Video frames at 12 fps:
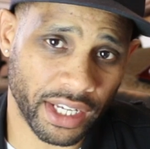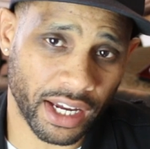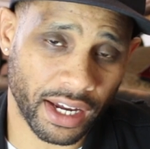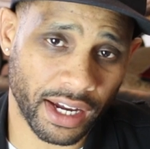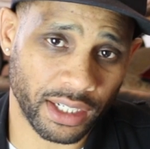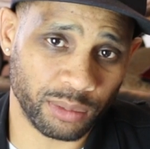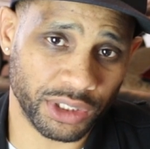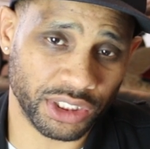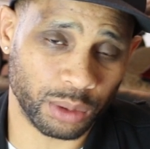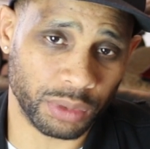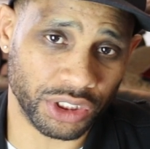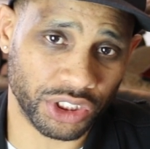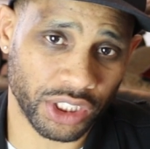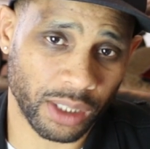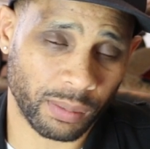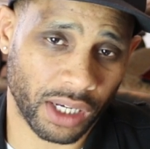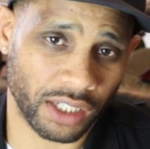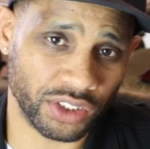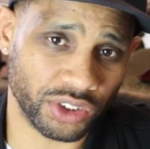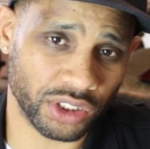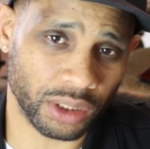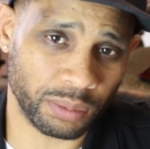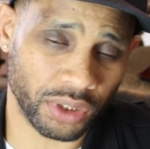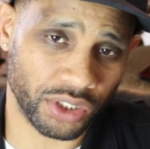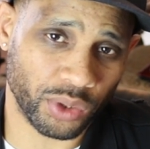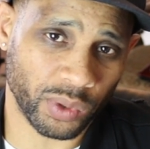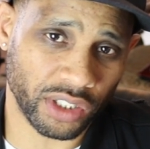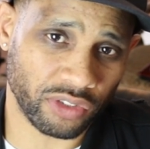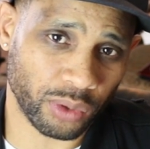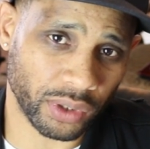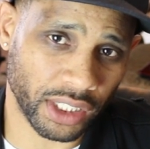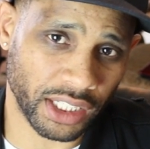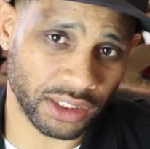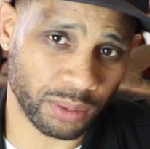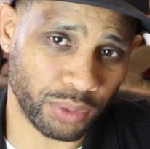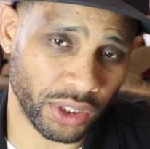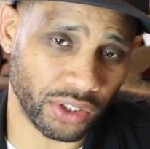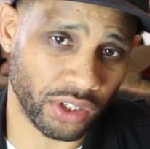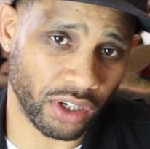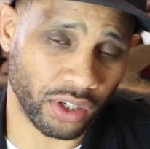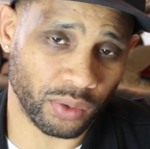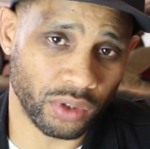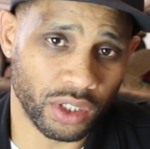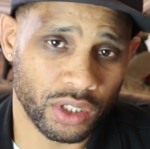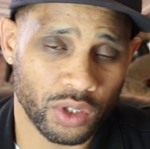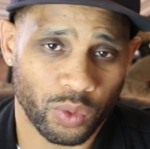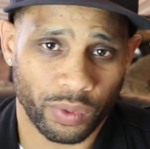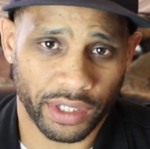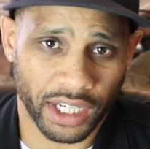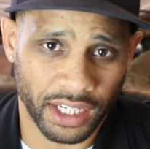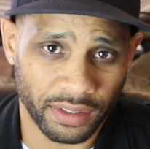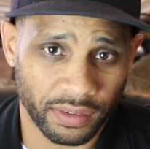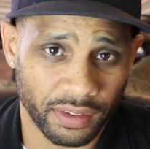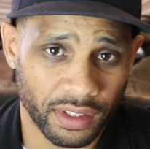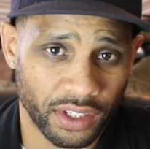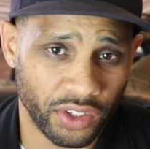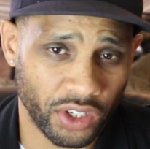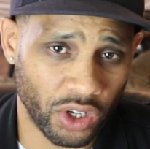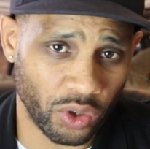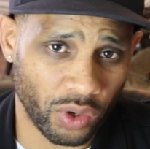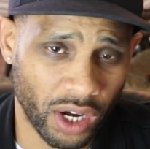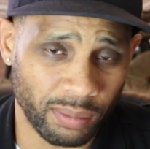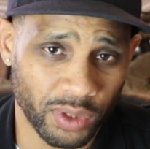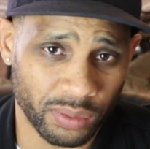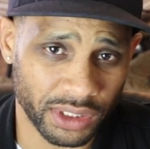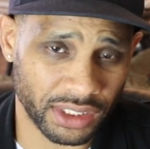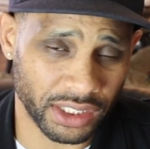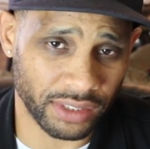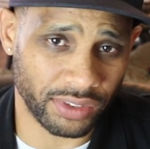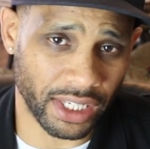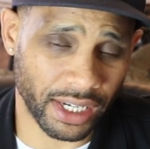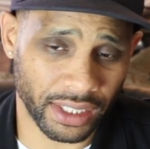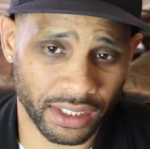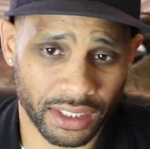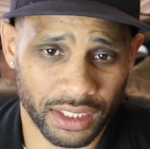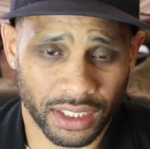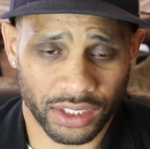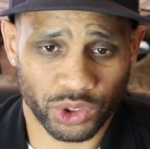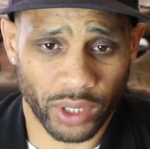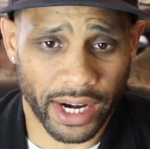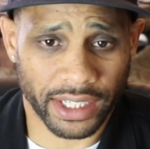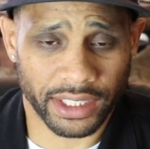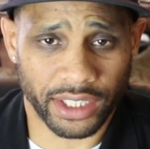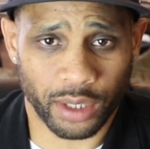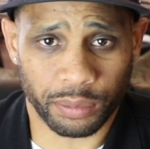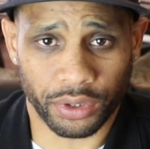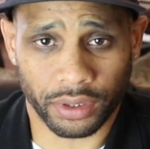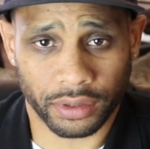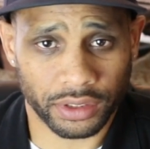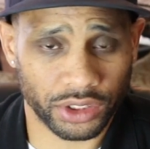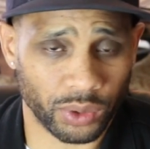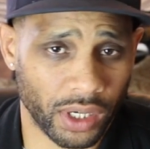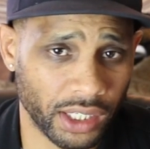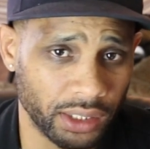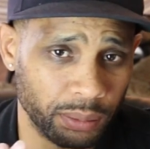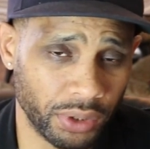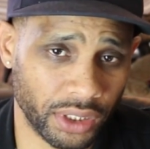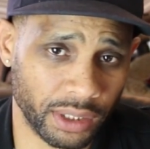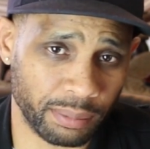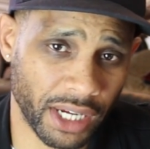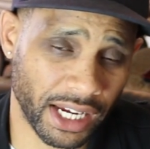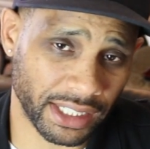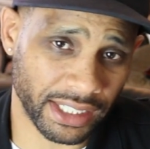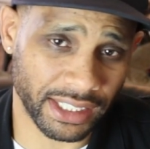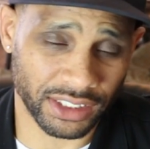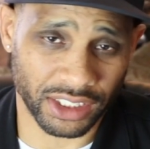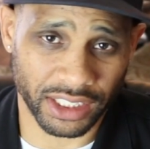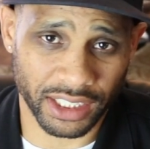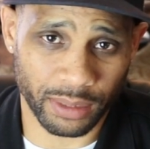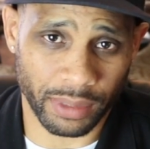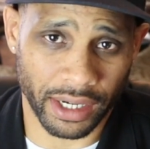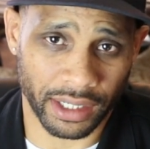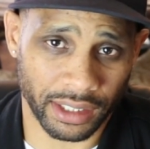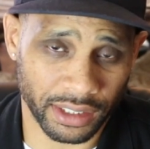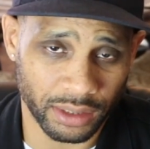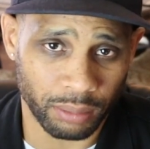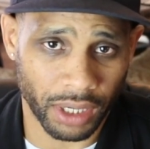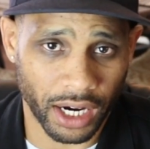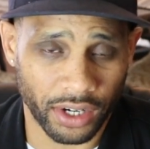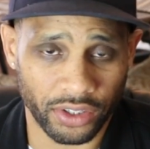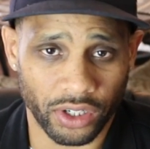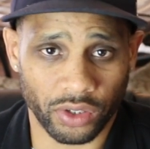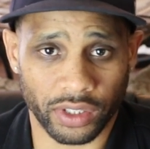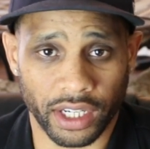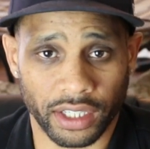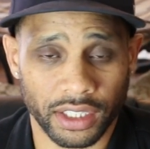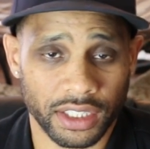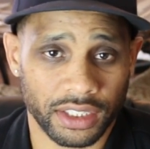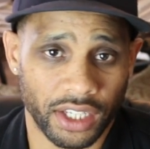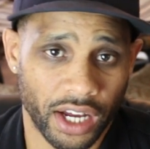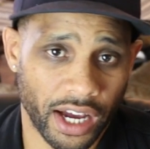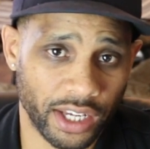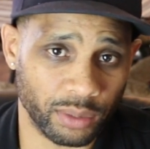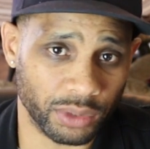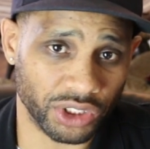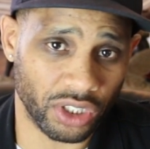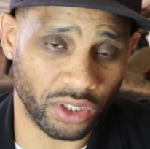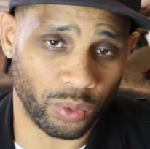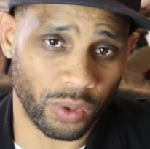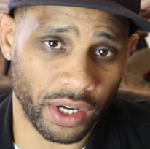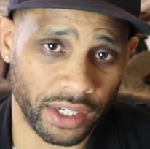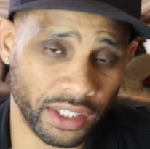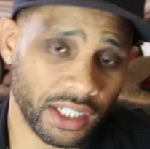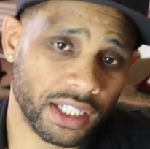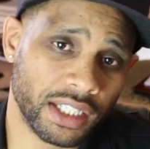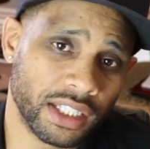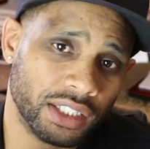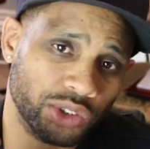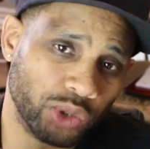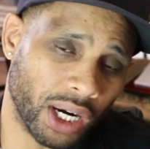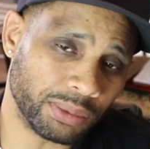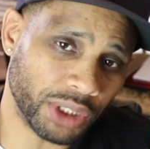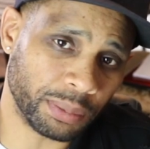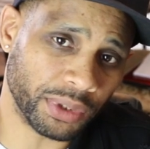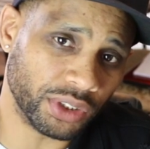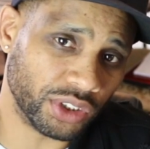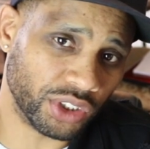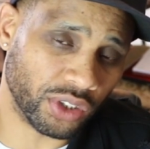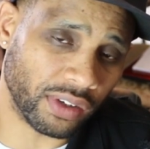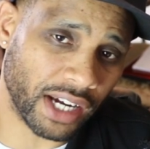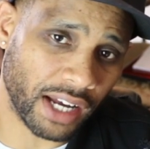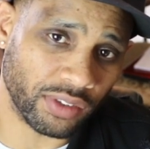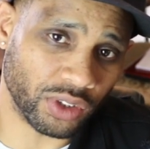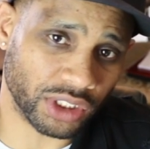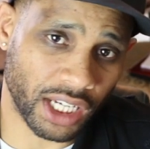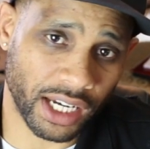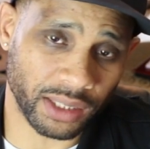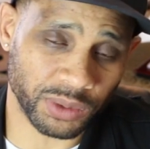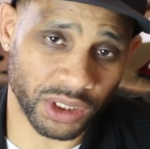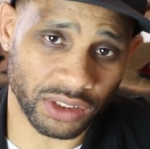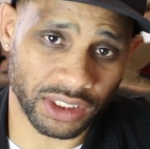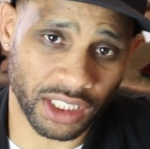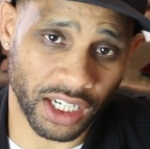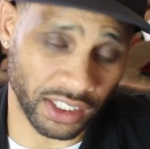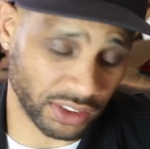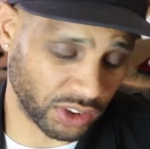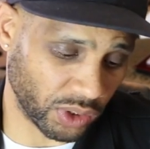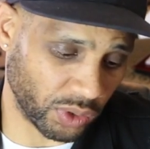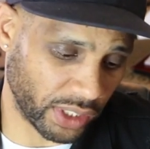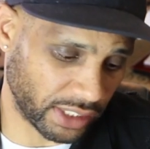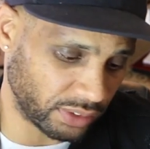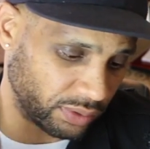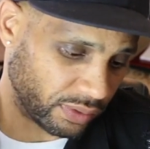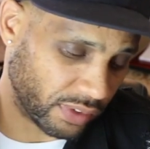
that item needs to be shipped. I usually put three or four days depending on when I know I'm going to receive that tracking number so I can put it back into eBay and let the buyer know that the item was on the way. Drop shipping, you don't have those items on stock, so that's